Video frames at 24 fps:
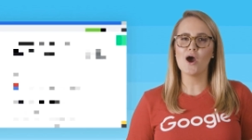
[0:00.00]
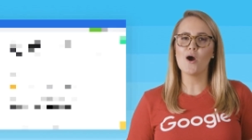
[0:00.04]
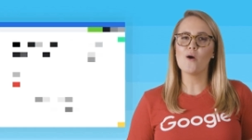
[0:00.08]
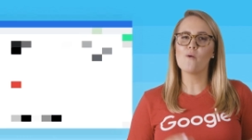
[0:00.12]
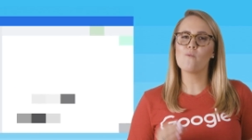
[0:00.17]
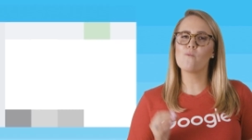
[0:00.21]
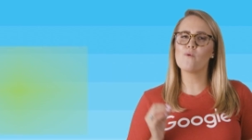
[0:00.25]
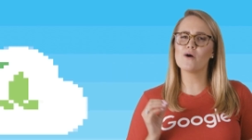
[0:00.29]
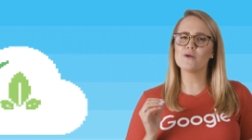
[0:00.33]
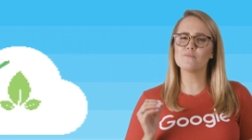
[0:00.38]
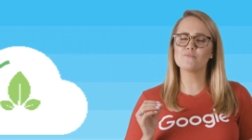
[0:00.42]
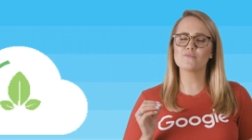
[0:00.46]

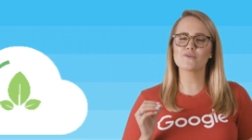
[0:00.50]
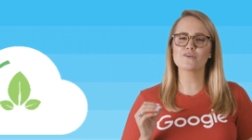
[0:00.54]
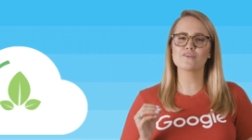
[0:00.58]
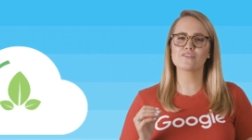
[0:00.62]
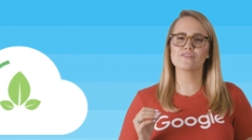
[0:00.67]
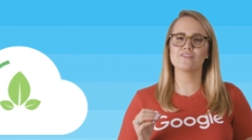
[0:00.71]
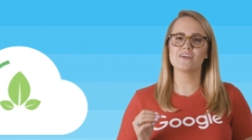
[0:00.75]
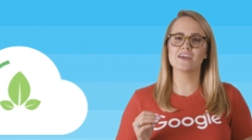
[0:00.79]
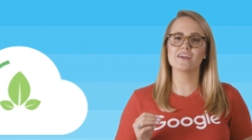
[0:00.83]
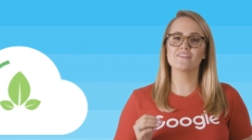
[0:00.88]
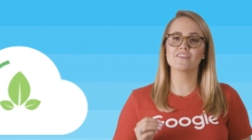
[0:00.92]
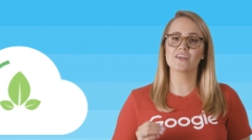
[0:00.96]
One more
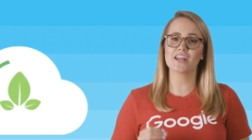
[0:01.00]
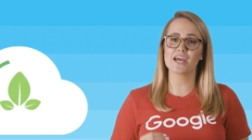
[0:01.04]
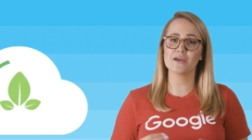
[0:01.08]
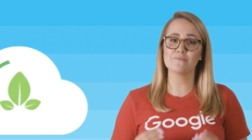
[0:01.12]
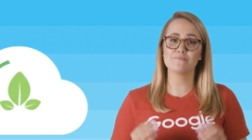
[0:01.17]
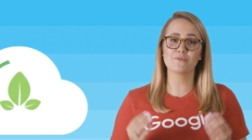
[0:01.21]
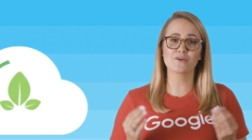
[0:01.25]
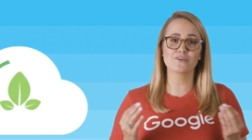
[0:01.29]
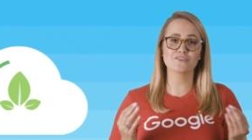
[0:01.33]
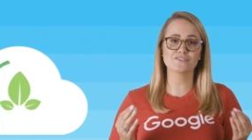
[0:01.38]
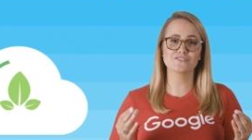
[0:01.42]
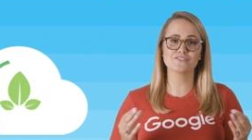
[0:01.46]
thing that I
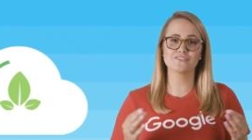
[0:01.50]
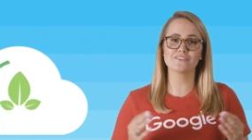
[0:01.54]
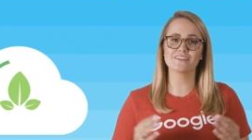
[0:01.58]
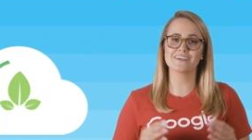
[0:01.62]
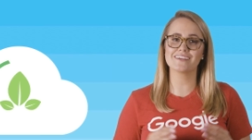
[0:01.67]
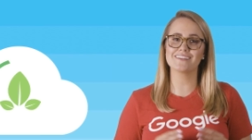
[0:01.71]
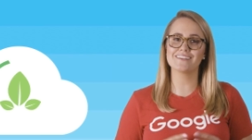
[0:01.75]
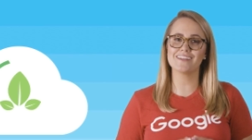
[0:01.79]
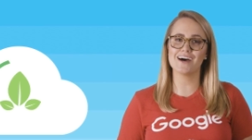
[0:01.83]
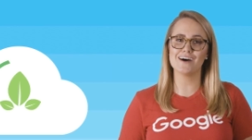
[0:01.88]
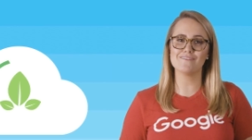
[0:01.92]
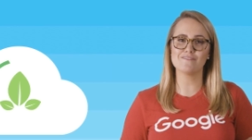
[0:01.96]

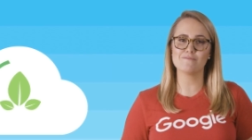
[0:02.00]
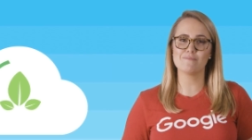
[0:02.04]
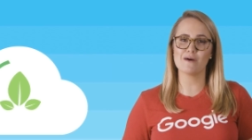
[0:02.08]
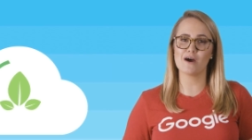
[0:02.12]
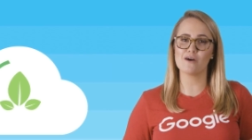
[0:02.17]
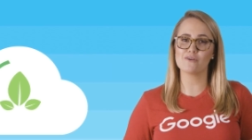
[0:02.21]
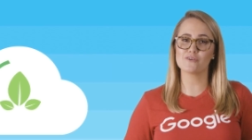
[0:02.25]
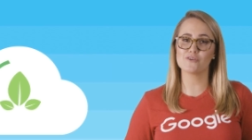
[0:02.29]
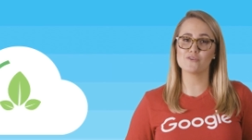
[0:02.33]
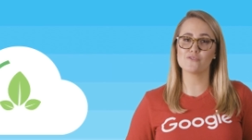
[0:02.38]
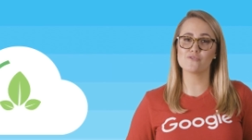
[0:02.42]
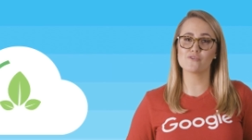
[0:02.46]
personally love
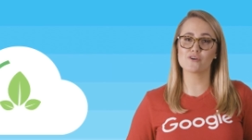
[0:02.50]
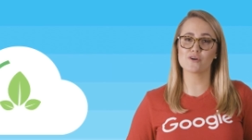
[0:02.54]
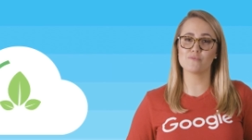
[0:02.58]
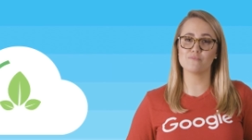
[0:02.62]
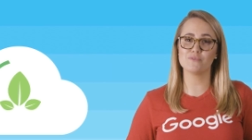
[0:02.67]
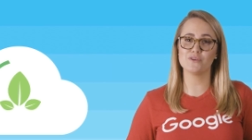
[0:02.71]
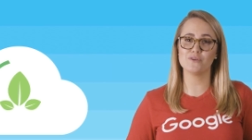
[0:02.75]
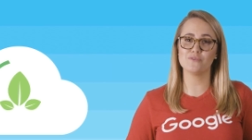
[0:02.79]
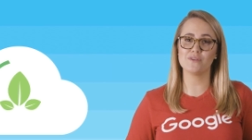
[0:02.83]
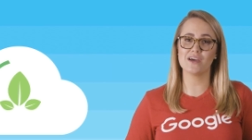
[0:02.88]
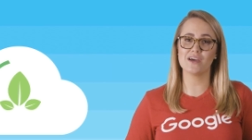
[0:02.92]
about Google Compute